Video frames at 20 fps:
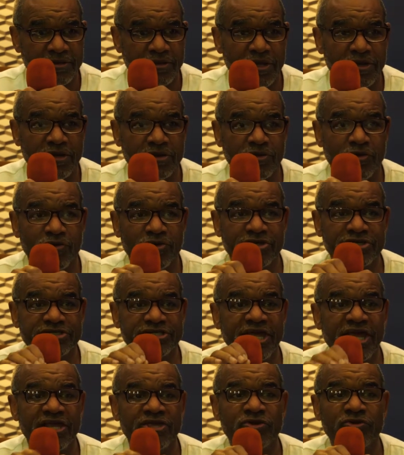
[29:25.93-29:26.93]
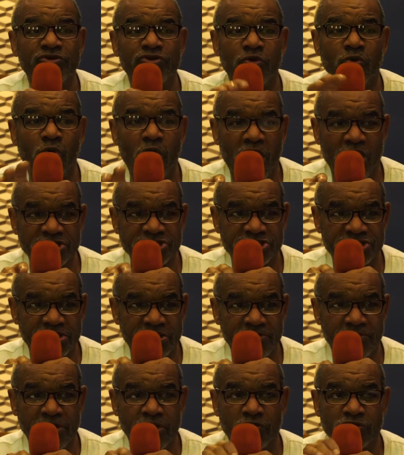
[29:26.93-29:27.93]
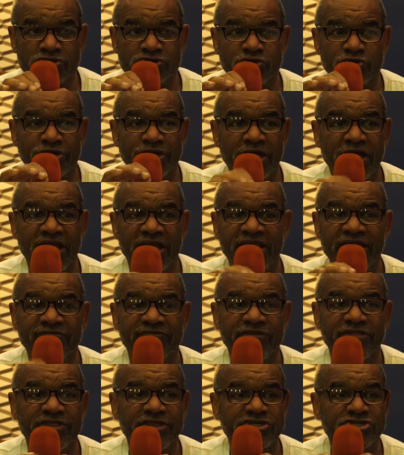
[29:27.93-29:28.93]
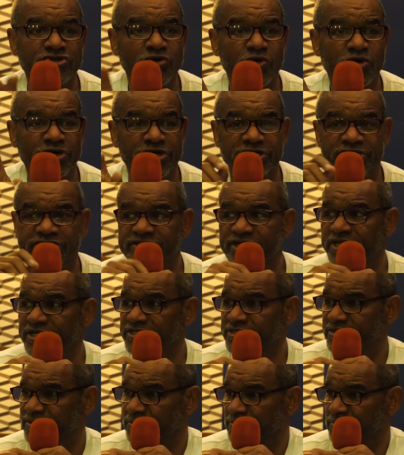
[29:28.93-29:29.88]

that they're going to take you to Washington because you're now leaving this organization.